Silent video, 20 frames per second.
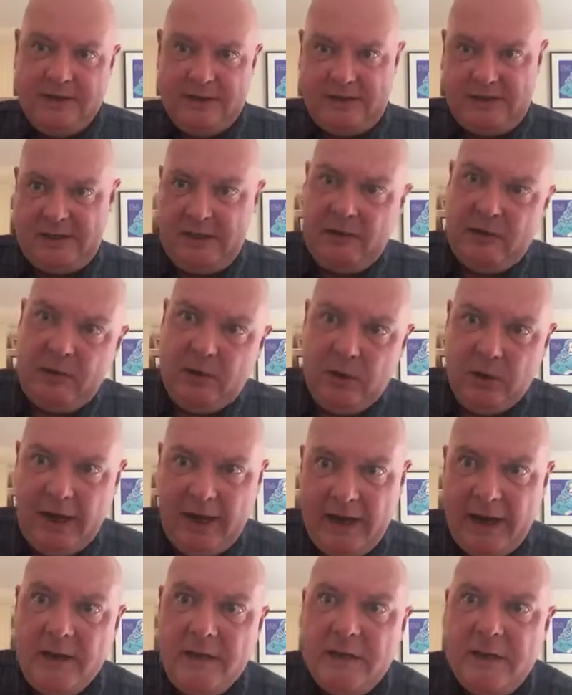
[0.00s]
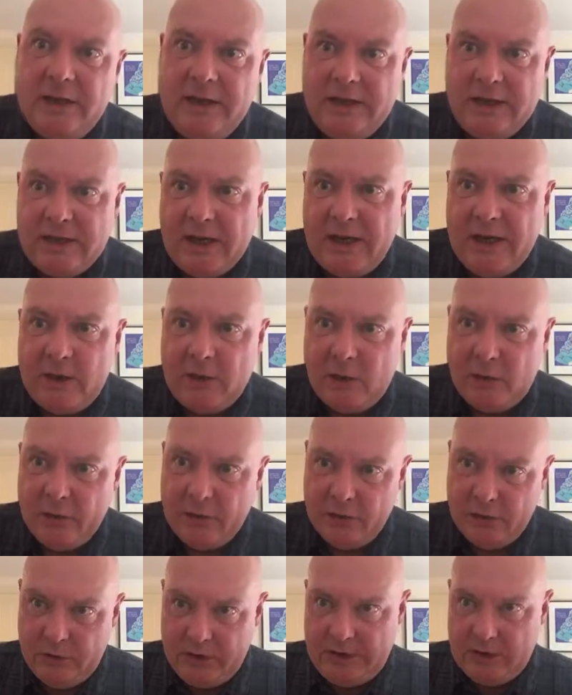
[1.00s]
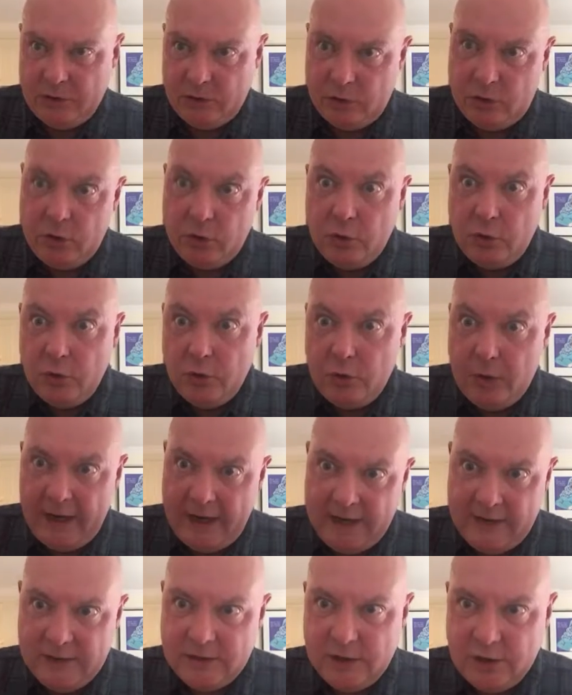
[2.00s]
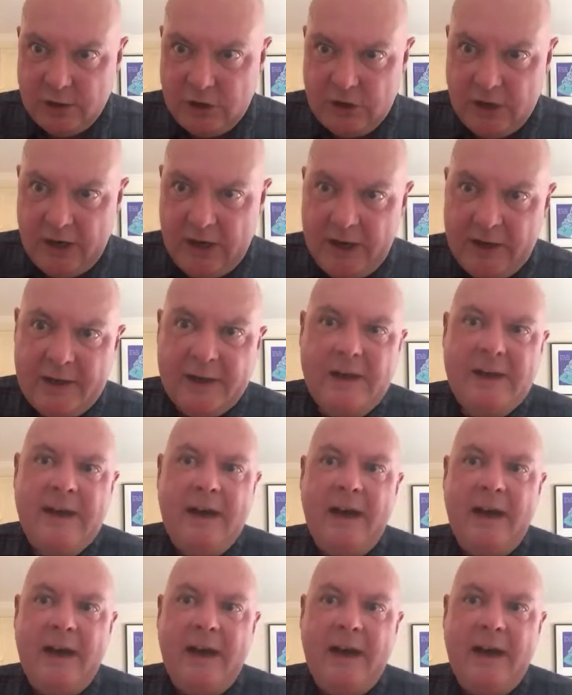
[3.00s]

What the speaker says: single-handedly take on the two-headed shark,